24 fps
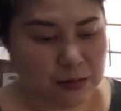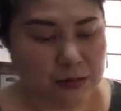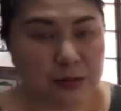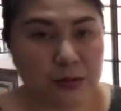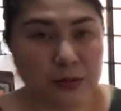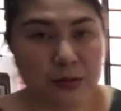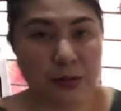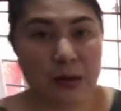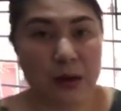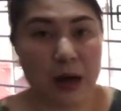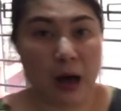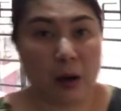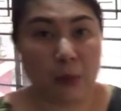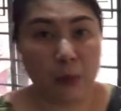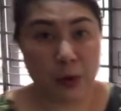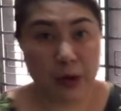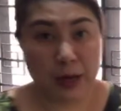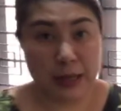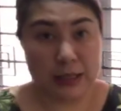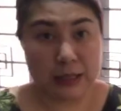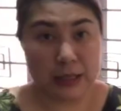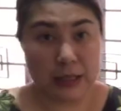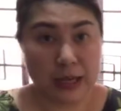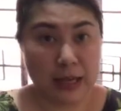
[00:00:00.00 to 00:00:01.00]
So I will
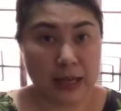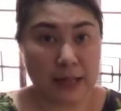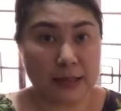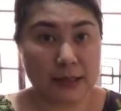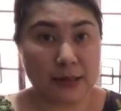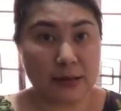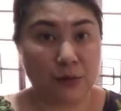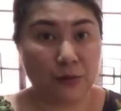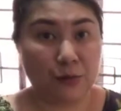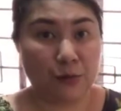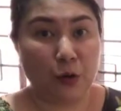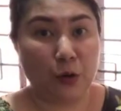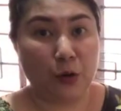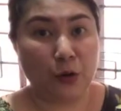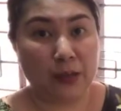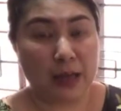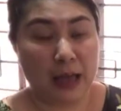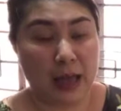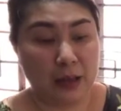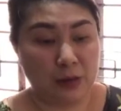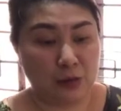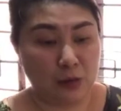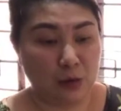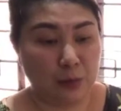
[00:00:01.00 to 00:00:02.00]
adjust the phone
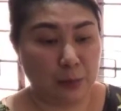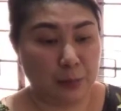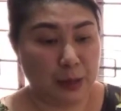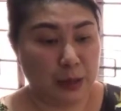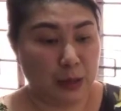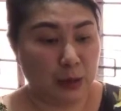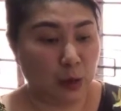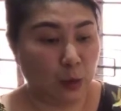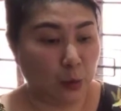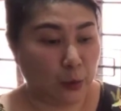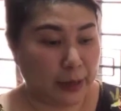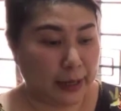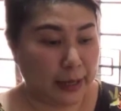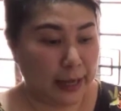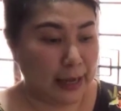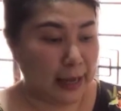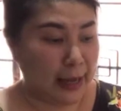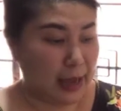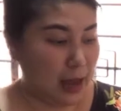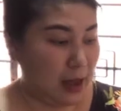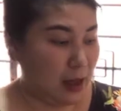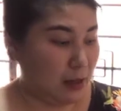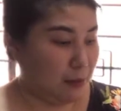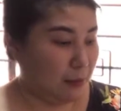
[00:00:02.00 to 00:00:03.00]
and you'll be
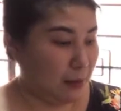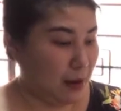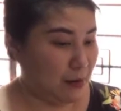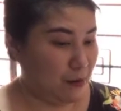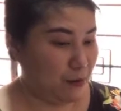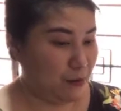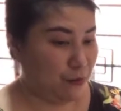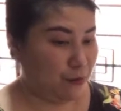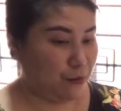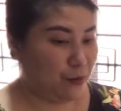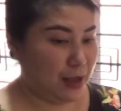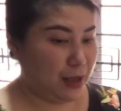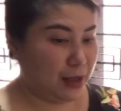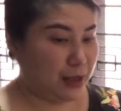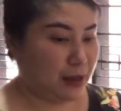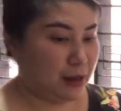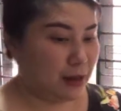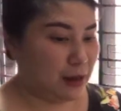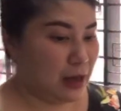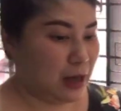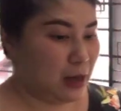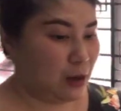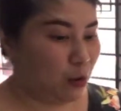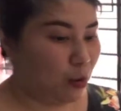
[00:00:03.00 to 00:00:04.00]
looking at my
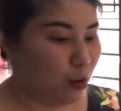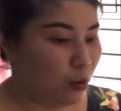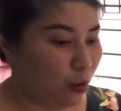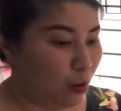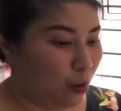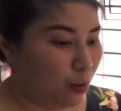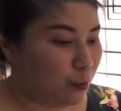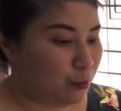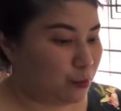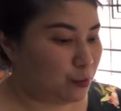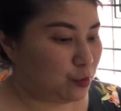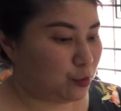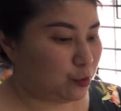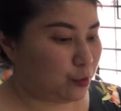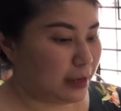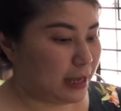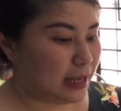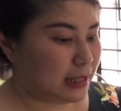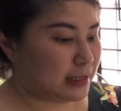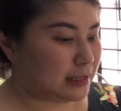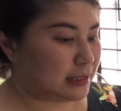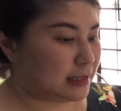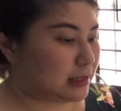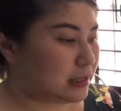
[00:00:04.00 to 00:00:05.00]
finger. I hope you
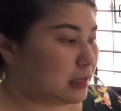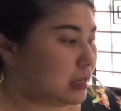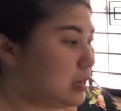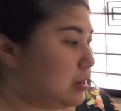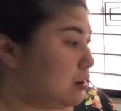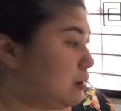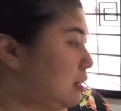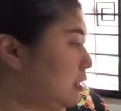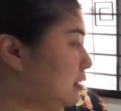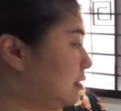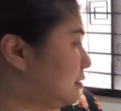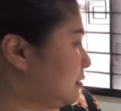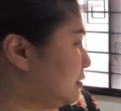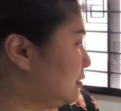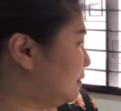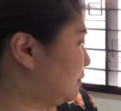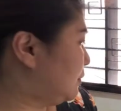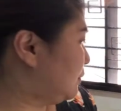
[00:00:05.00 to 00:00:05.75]
can see it.